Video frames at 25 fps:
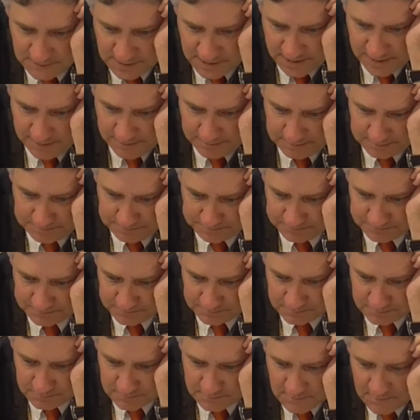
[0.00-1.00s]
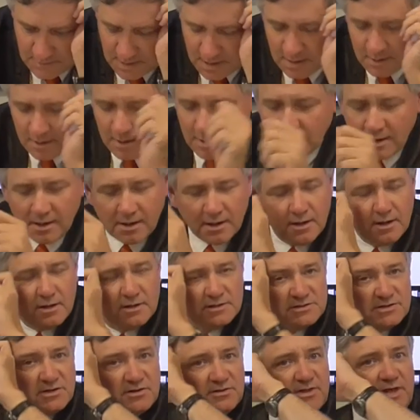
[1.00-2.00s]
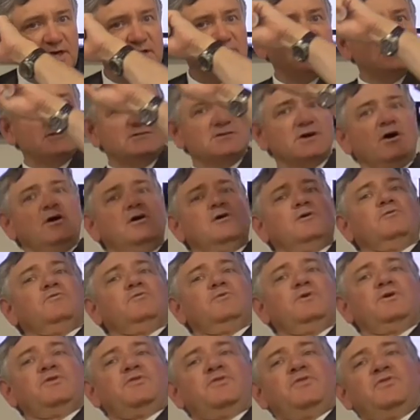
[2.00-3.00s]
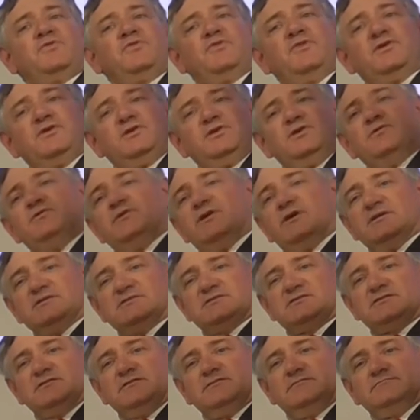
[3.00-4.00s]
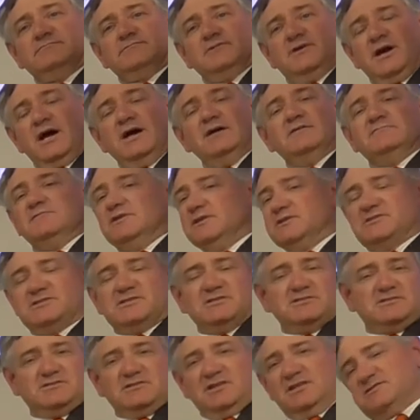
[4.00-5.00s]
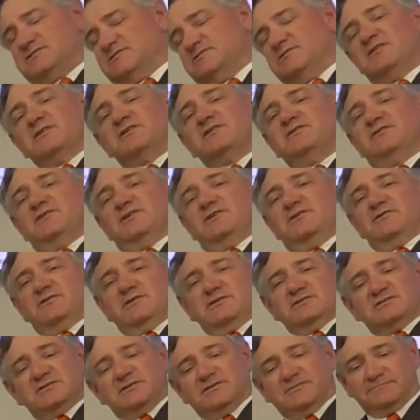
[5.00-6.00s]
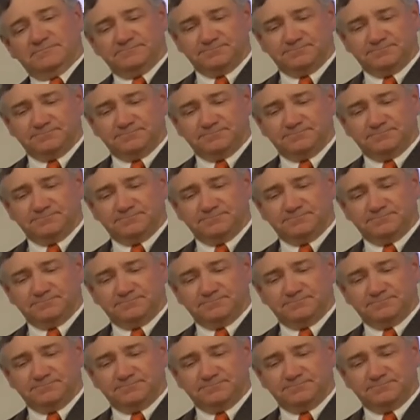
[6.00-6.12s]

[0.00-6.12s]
Okay? So let's start with the units. All right? Let's just let's look at the units.